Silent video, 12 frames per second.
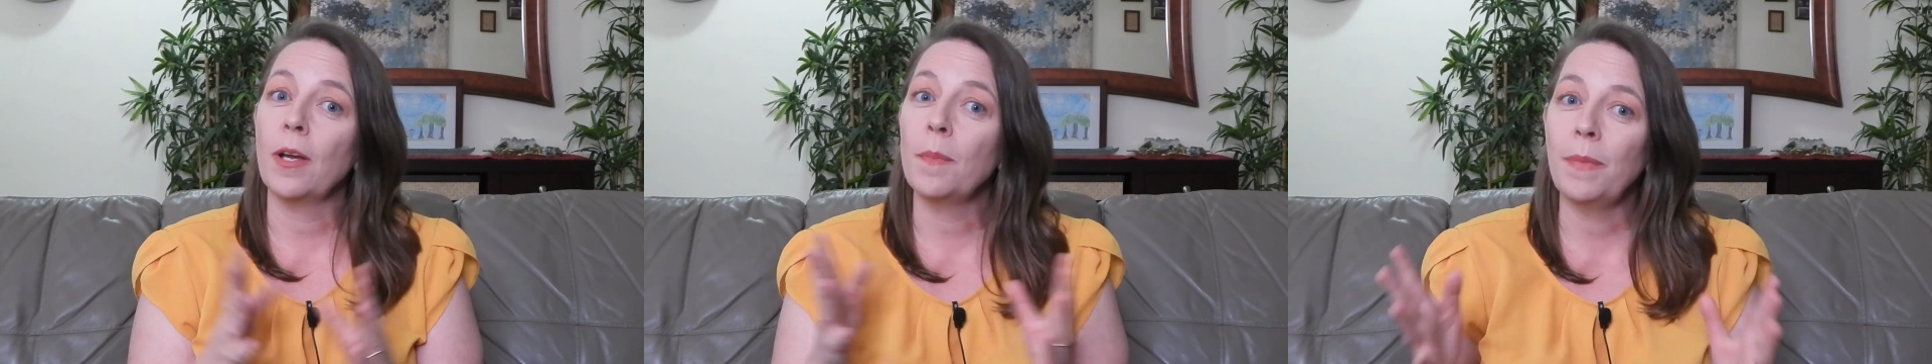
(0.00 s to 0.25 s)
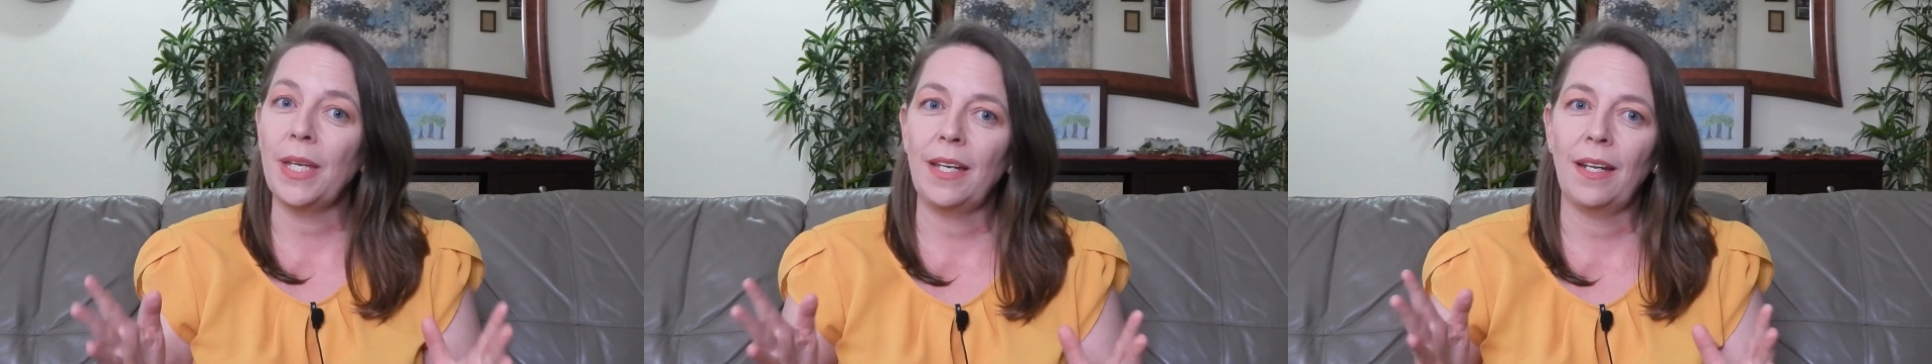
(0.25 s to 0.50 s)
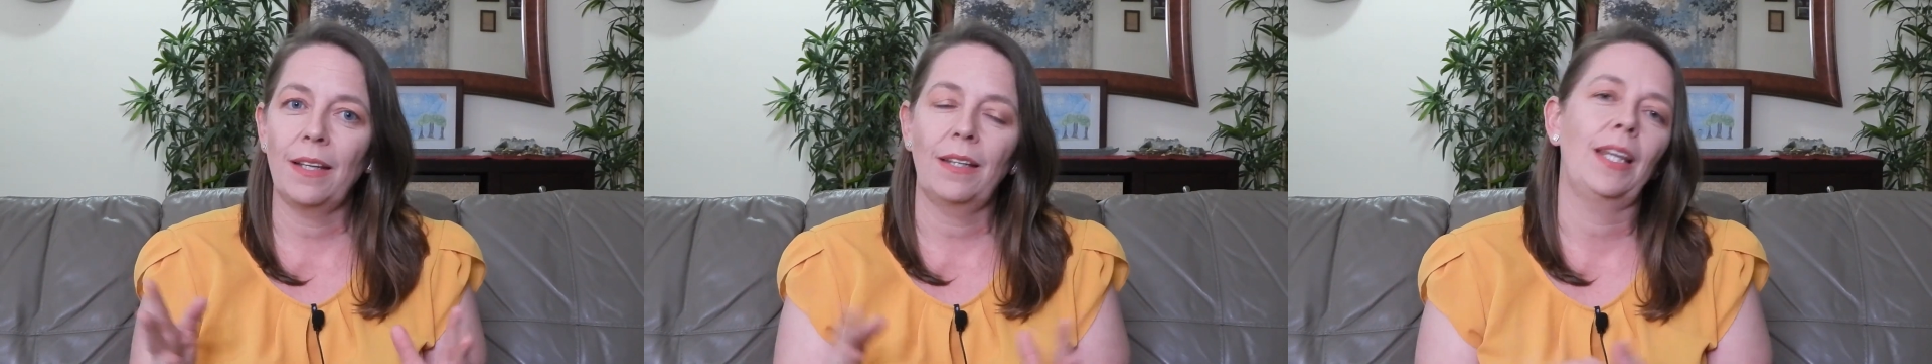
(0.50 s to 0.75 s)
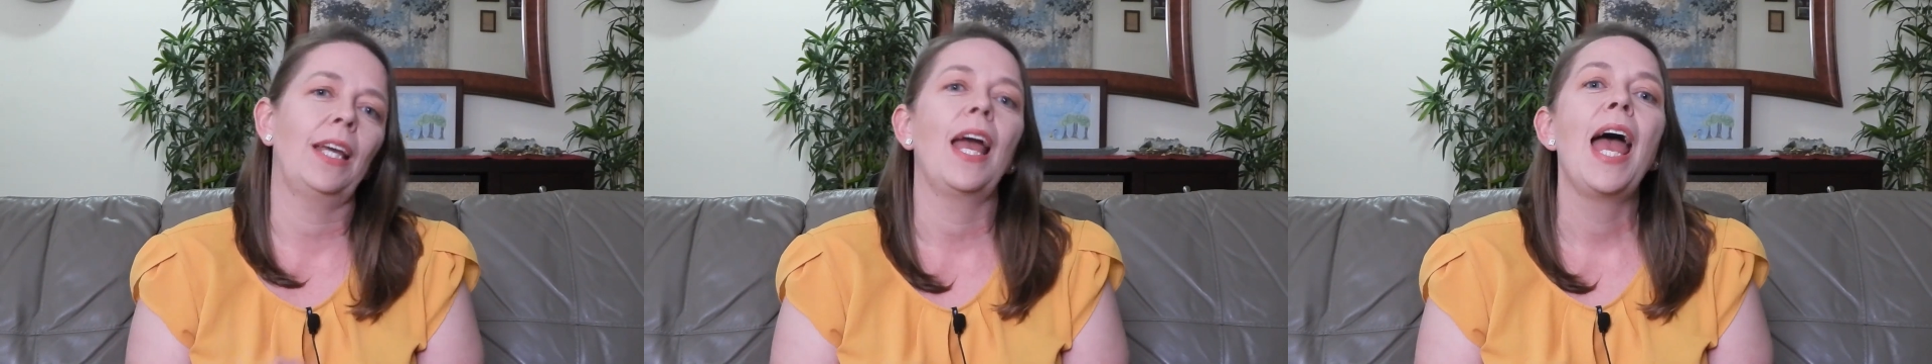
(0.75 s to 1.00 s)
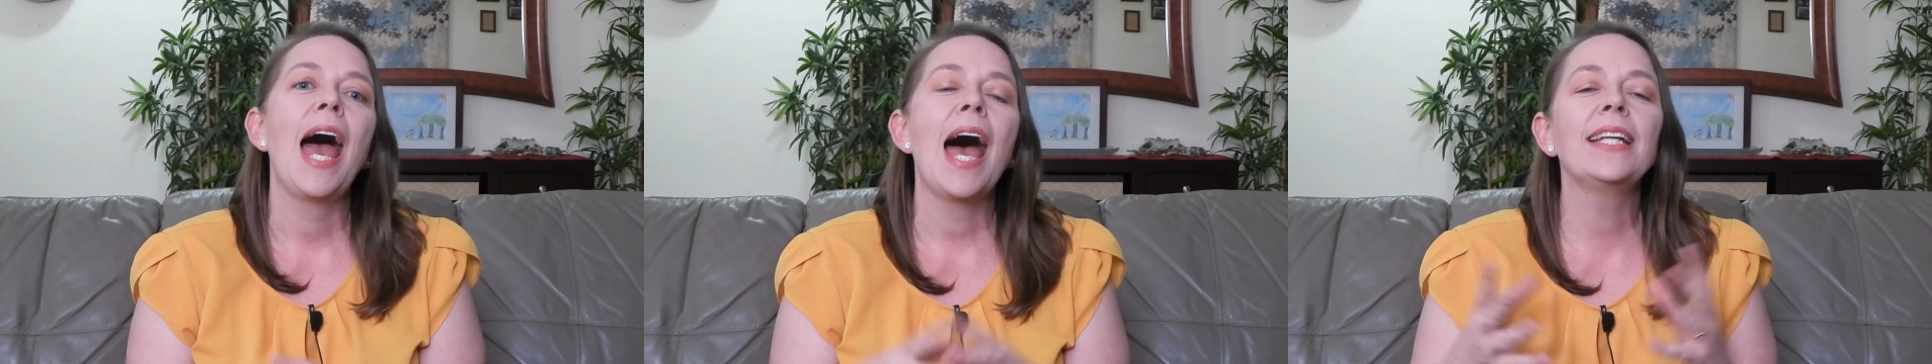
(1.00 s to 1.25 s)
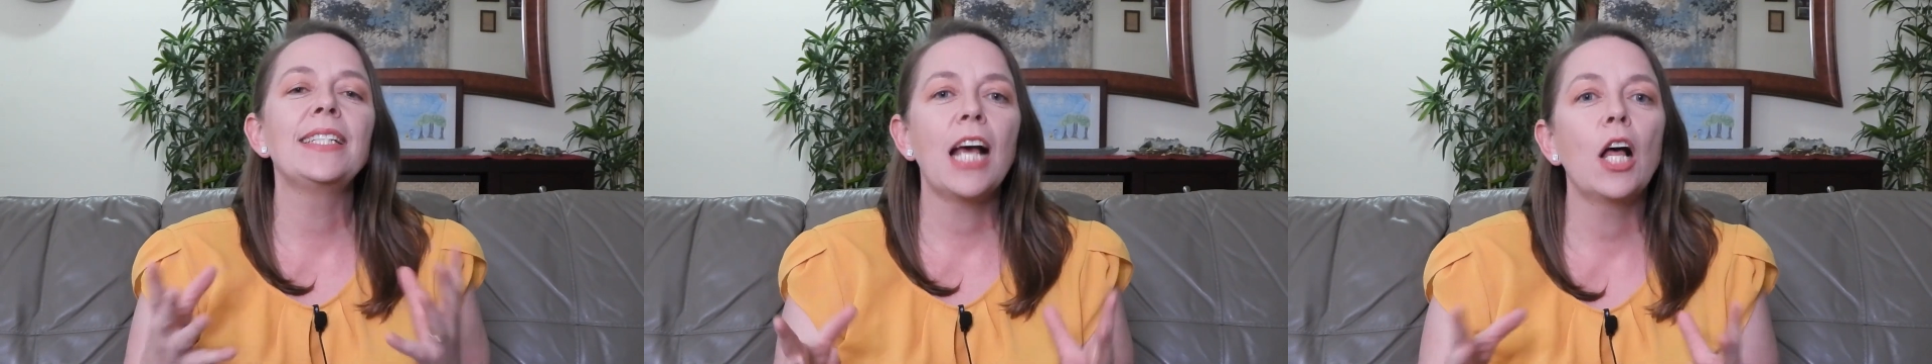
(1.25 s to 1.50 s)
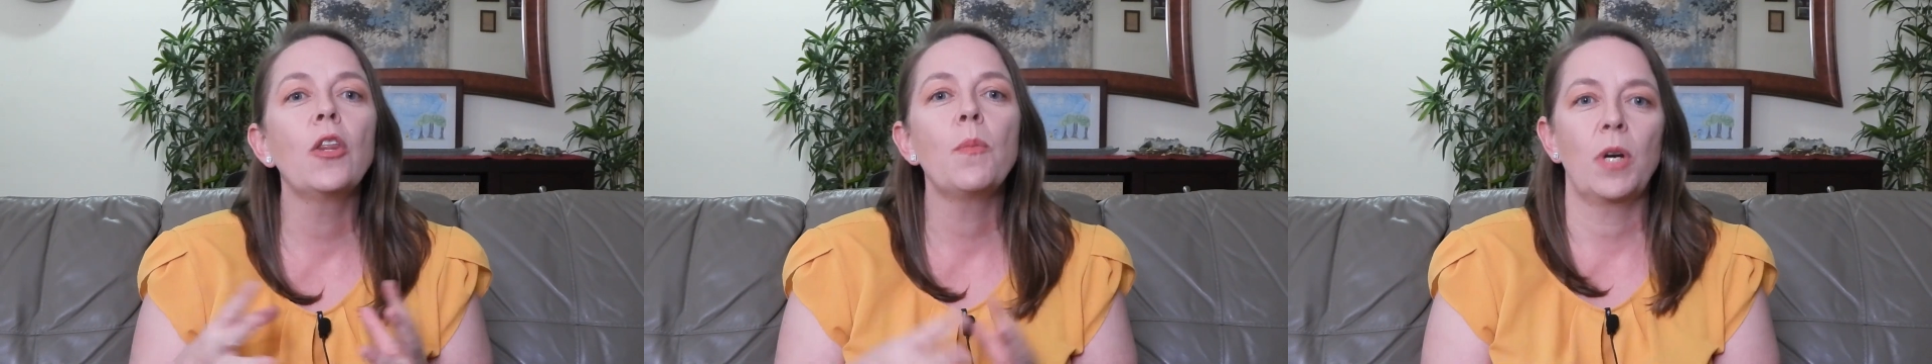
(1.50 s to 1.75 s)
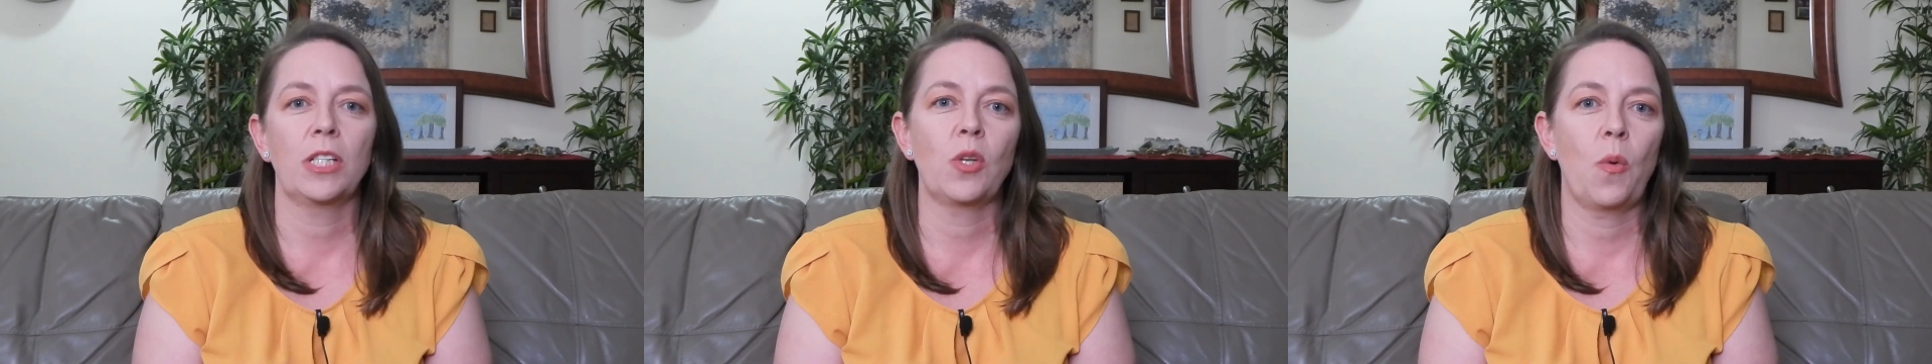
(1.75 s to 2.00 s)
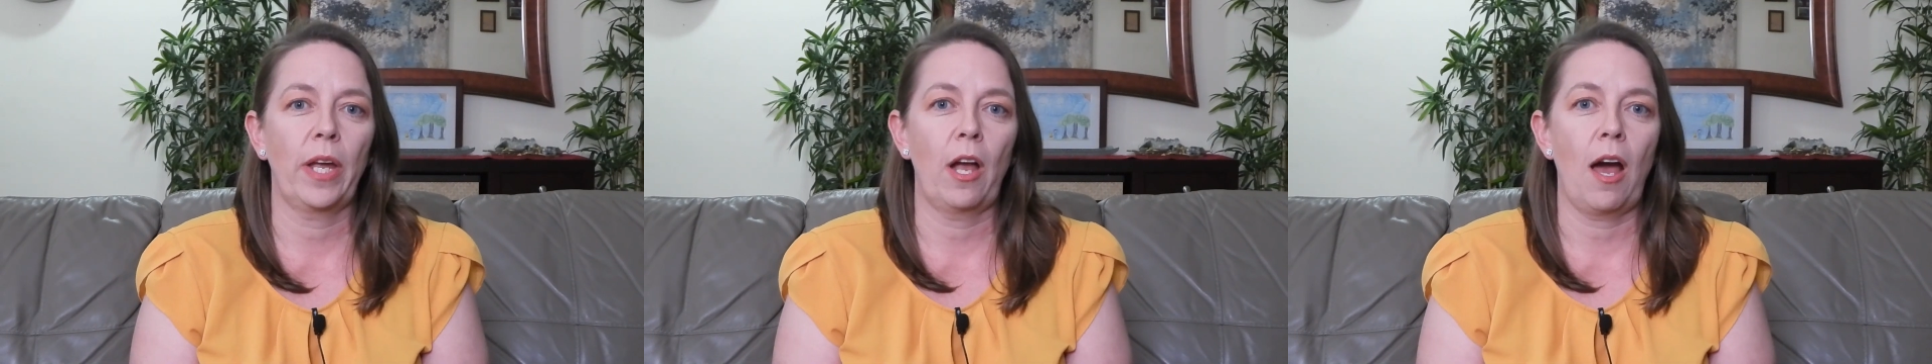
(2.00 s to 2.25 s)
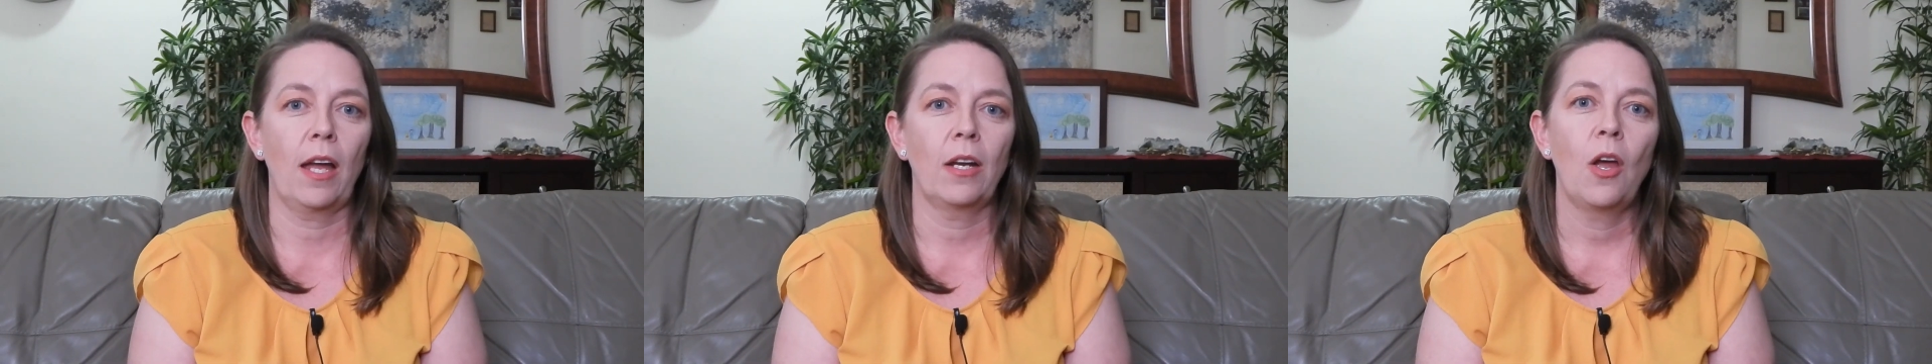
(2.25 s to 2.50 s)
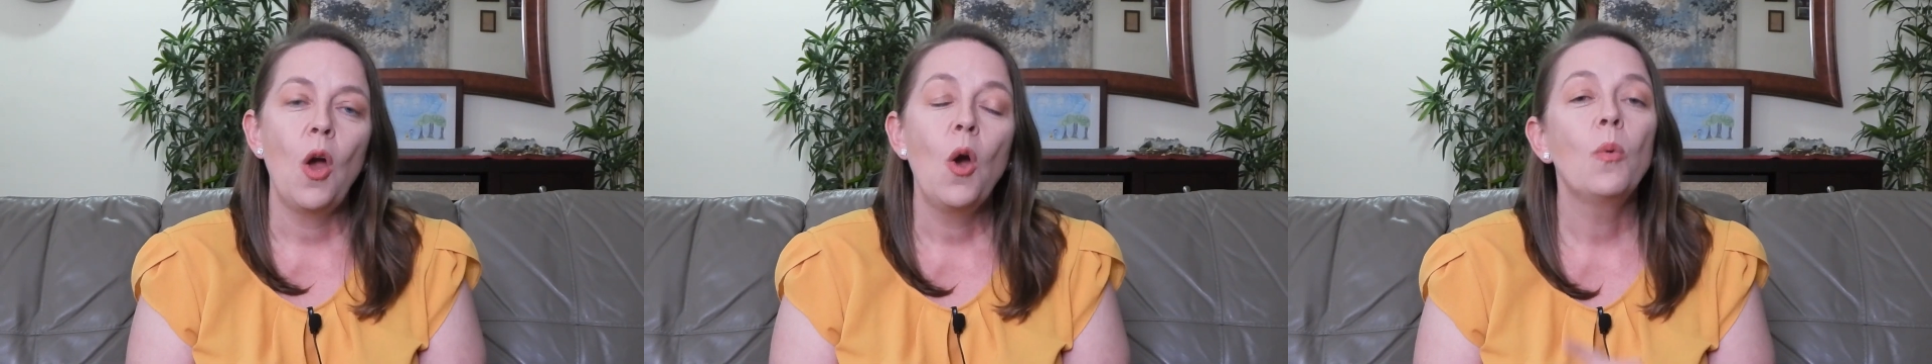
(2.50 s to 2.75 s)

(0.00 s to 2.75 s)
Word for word: immediately and tell them what's going on,